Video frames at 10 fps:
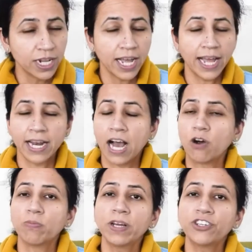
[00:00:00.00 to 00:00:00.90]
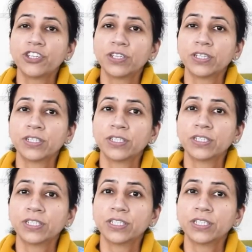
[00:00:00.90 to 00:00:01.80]
and how much
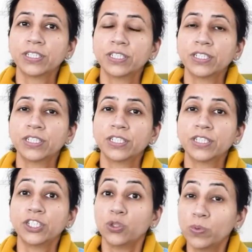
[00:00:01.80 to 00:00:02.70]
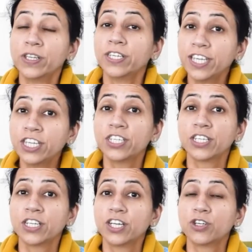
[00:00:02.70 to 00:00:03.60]
you will need
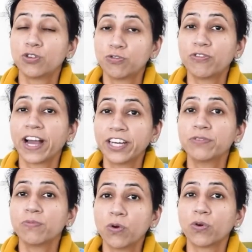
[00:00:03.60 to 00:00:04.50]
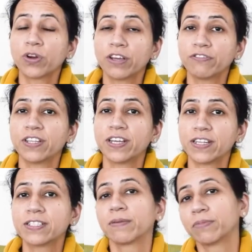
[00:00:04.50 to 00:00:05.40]
to find more if there
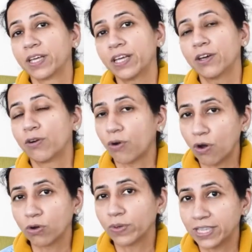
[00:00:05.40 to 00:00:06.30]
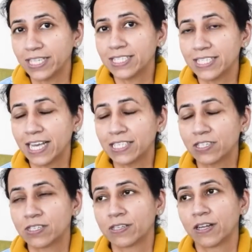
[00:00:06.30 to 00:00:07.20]
is something wrong with these tests.